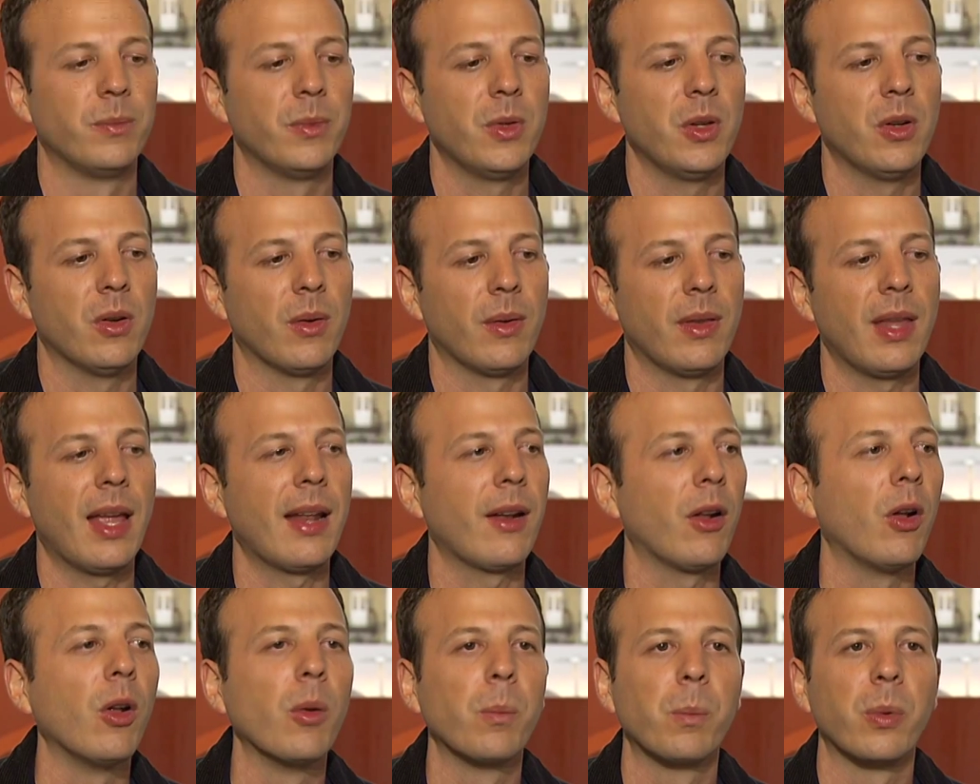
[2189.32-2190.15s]
You know,
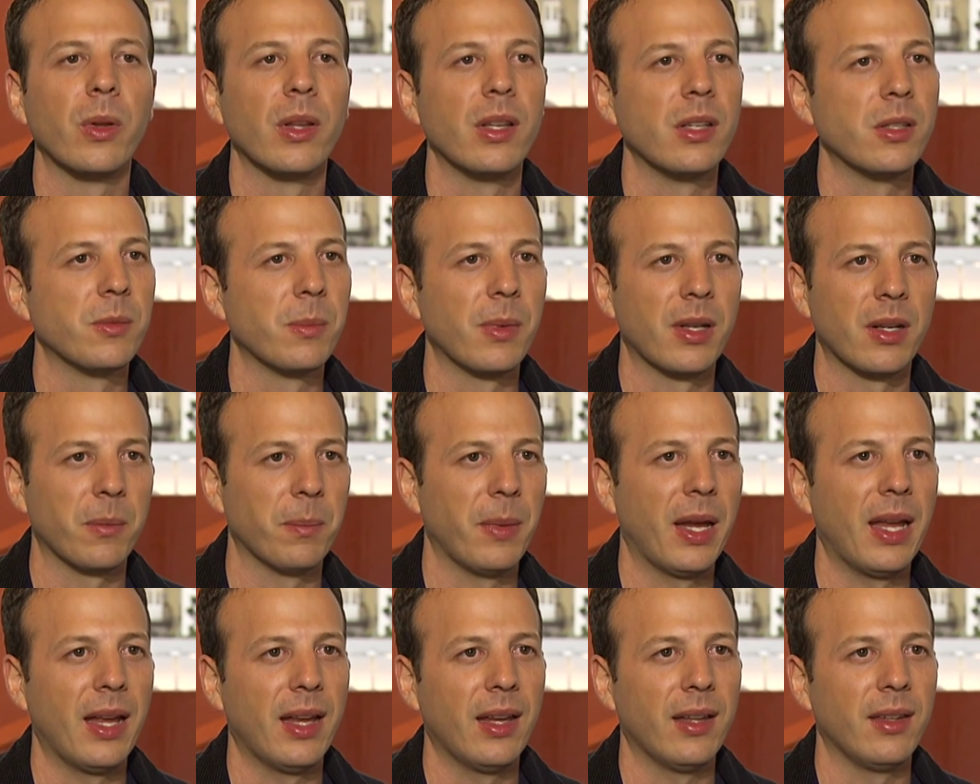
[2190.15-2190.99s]
not all policemen are
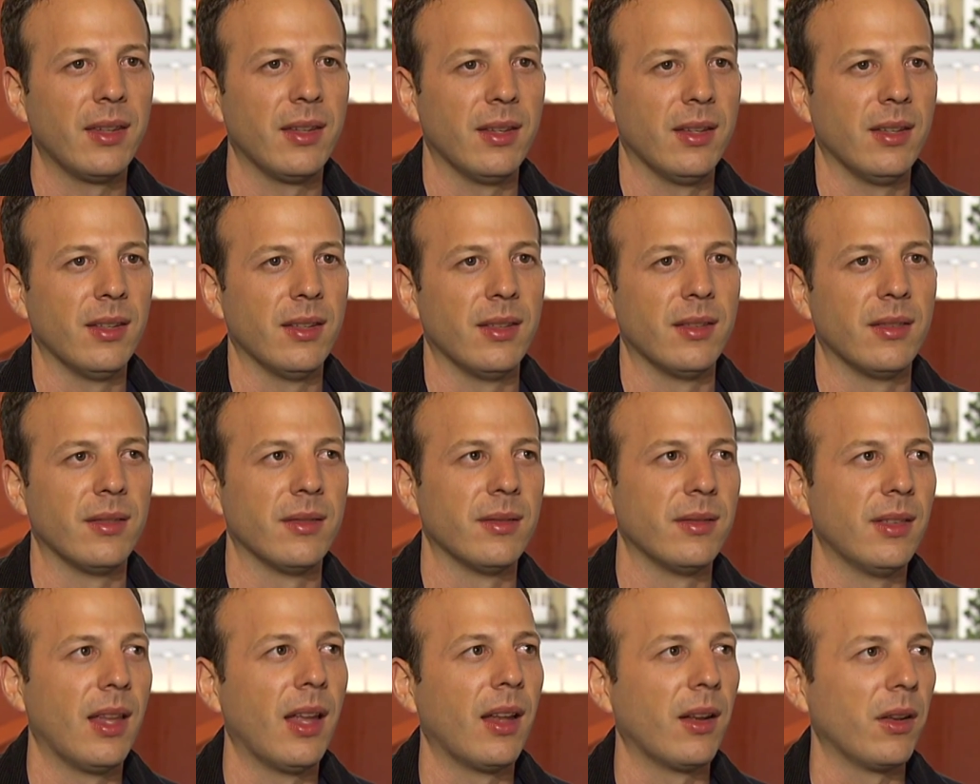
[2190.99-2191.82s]
bad,
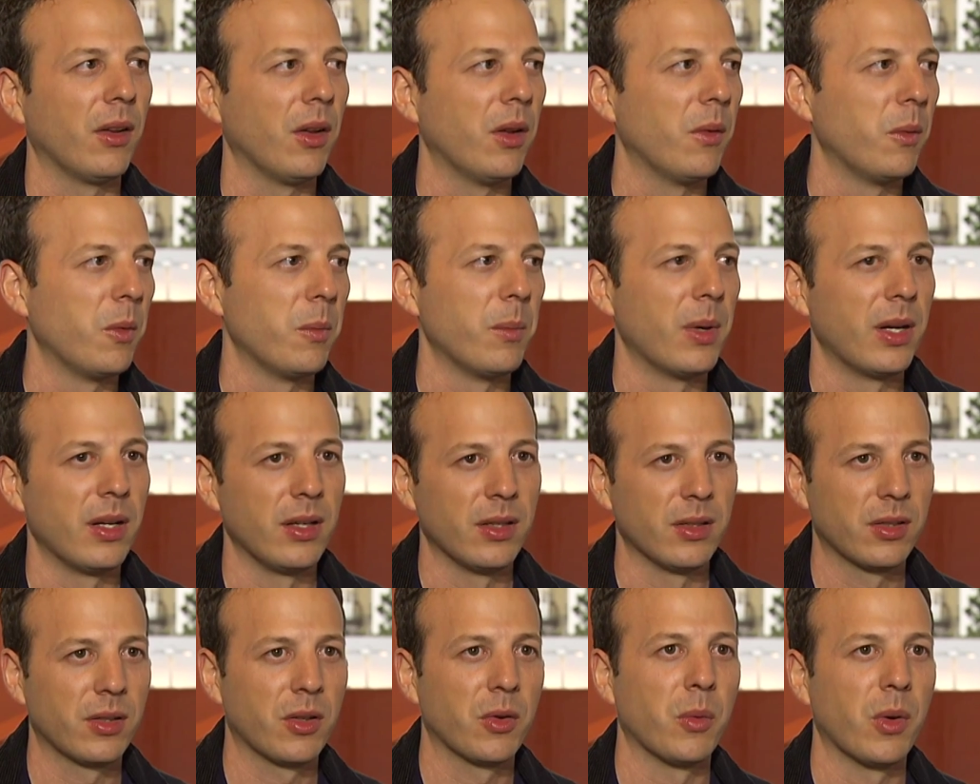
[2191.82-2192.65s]
and not
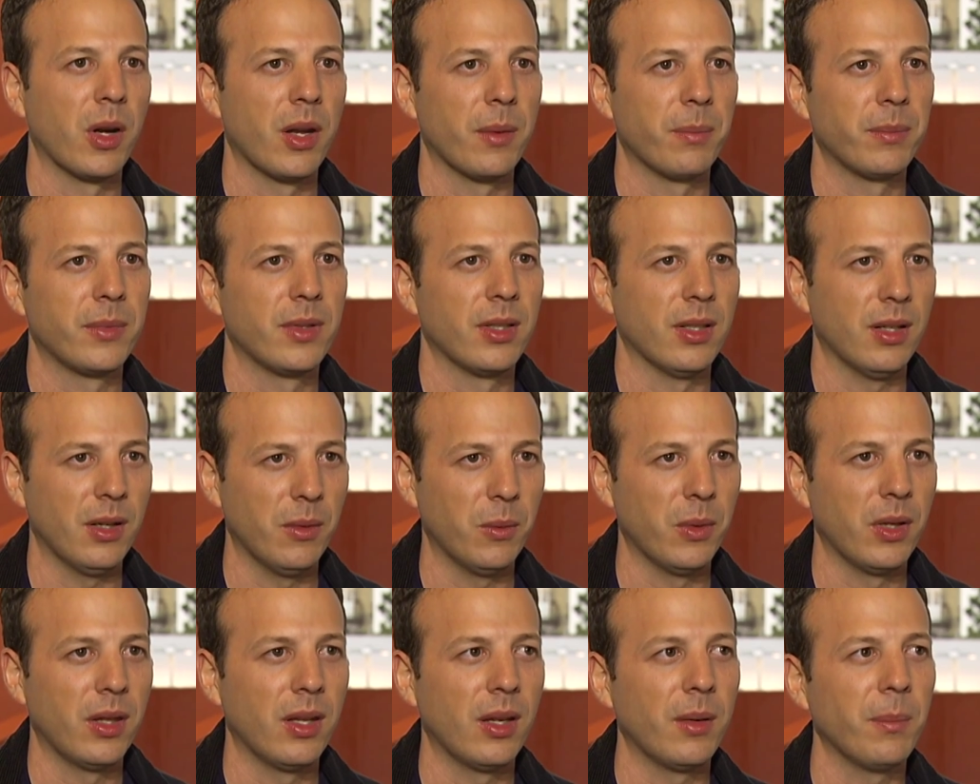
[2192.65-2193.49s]
everybody is corrupt and
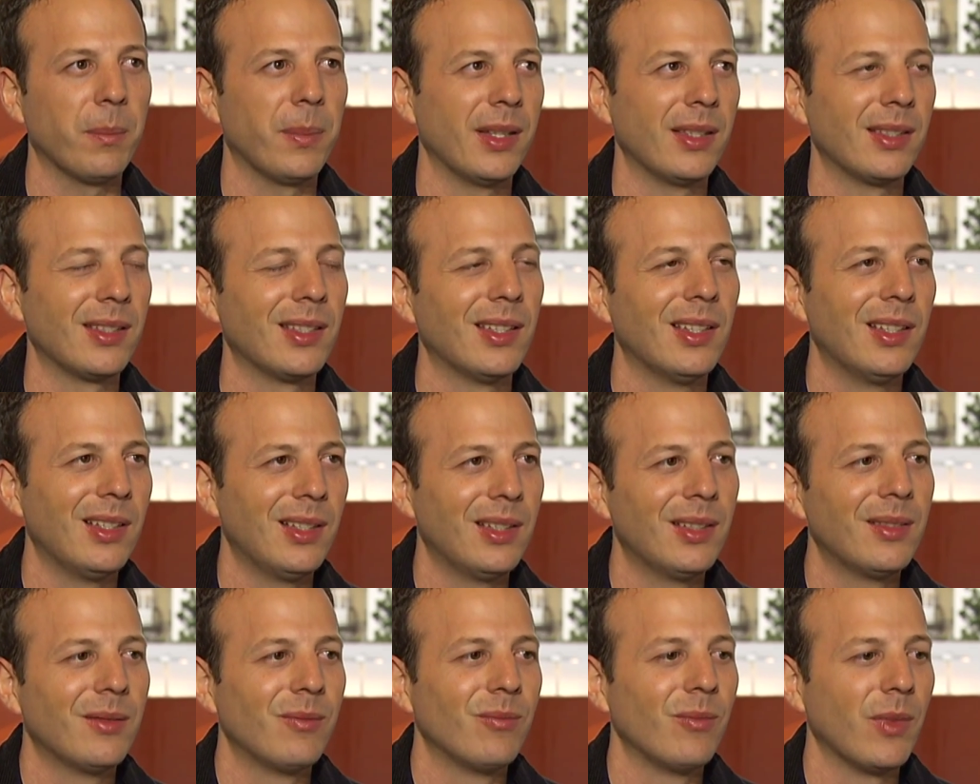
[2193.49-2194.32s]
everything, but
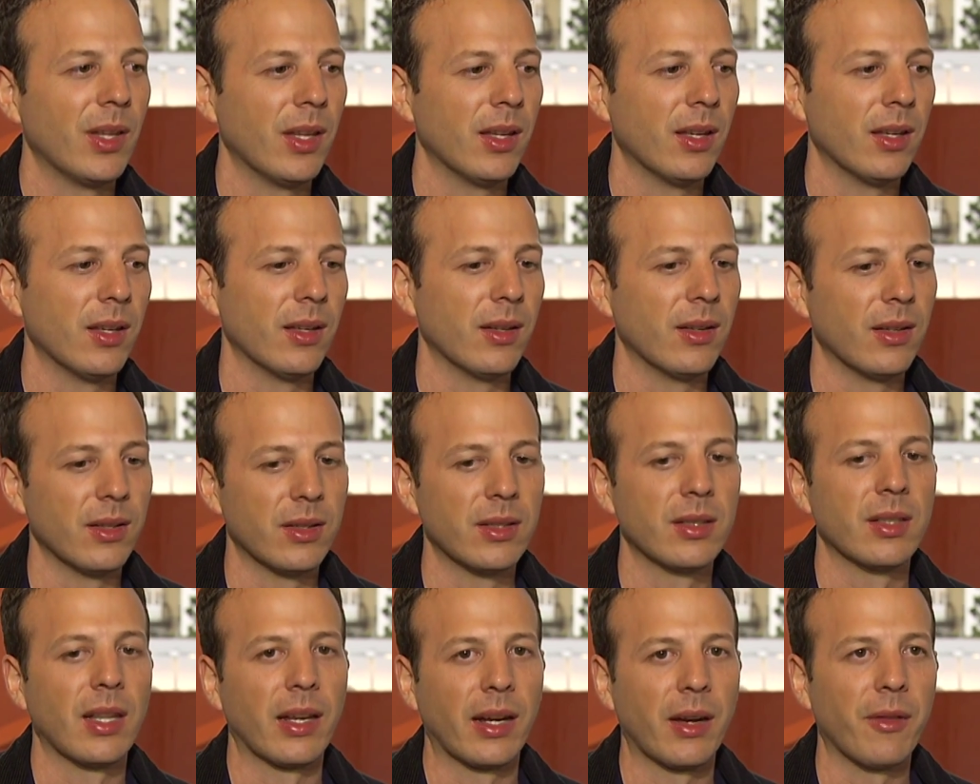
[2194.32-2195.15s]

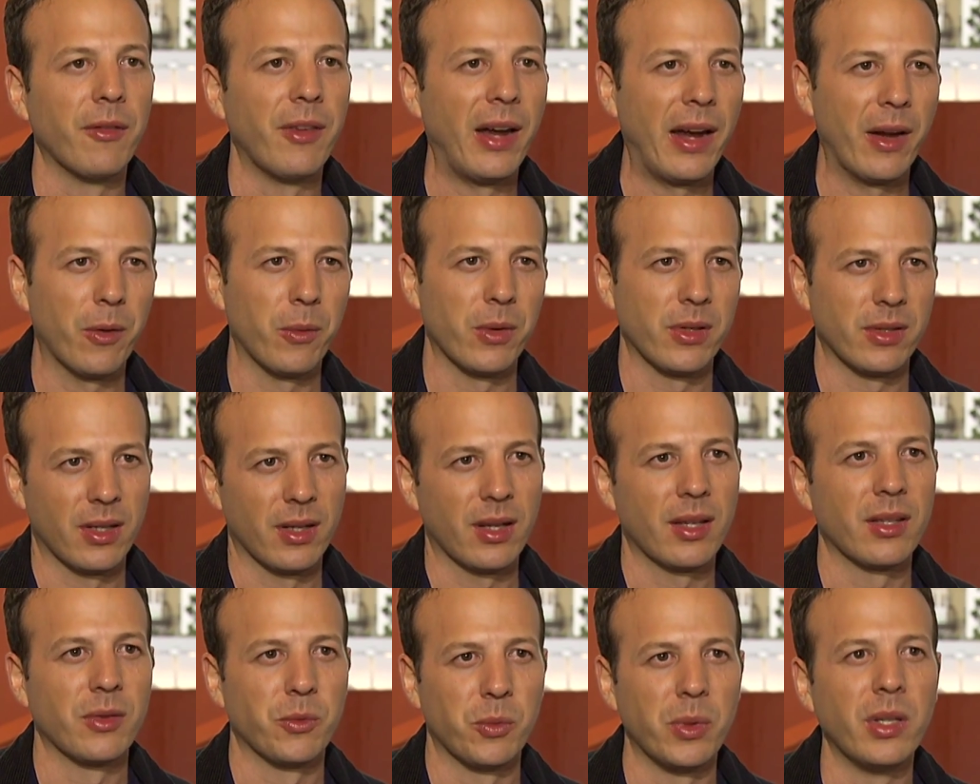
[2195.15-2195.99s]
it's like a virus
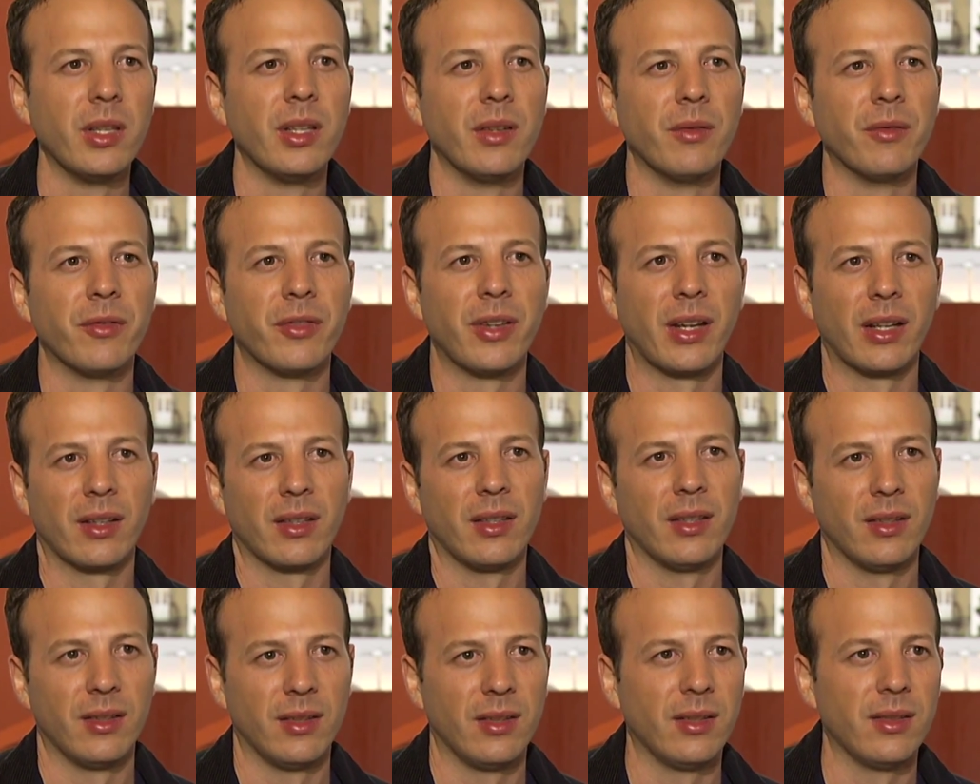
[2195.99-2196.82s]
that has really
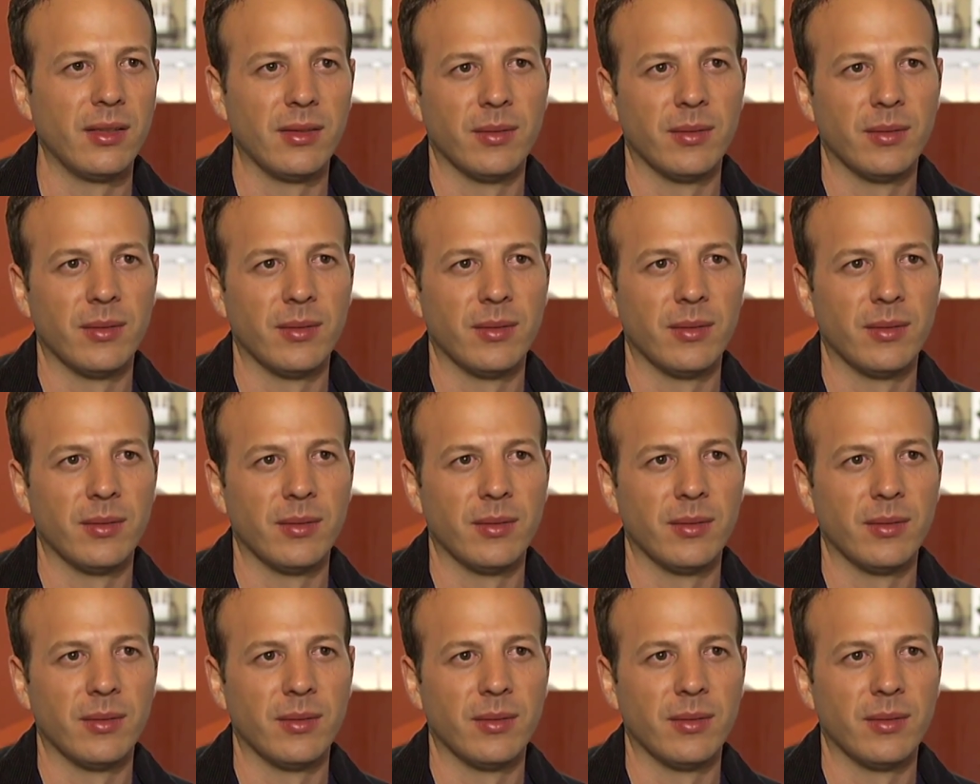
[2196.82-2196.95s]
infected